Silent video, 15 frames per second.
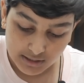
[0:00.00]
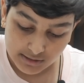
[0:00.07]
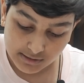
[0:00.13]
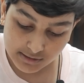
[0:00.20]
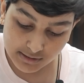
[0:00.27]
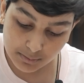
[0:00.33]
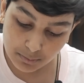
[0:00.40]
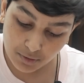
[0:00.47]

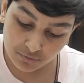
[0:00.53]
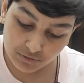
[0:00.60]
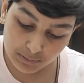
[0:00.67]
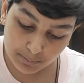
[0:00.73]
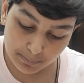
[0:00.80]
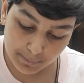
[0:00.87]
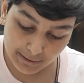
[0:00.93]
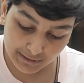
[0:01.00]
Some of
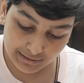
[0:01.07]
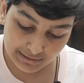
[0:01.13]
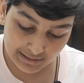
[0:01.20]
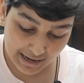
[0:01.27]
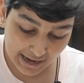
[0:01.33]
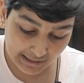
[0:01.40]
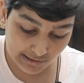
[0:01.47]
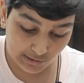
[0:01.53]
the big
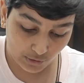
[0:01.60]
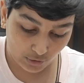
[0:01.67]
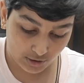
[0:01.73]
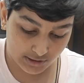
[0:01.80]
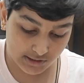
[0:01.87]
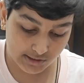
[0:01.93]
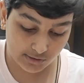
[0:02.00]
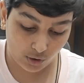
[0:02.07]

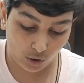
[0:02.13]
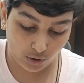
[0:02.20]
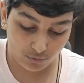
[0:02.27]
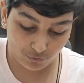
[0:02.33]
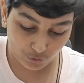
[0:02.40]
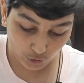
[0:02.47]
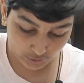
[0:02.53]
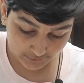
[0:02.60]
landlords or
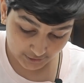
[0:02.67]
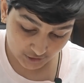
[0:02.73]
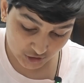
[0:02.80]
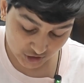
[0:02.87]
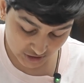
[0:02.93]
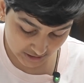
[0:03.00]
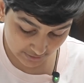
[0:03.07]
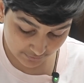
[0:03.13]
warrior
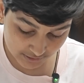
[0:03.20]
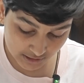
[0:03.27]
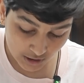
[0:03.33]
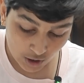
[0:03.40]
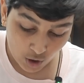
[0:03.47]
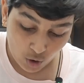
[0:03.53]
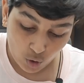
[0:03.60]
chiefs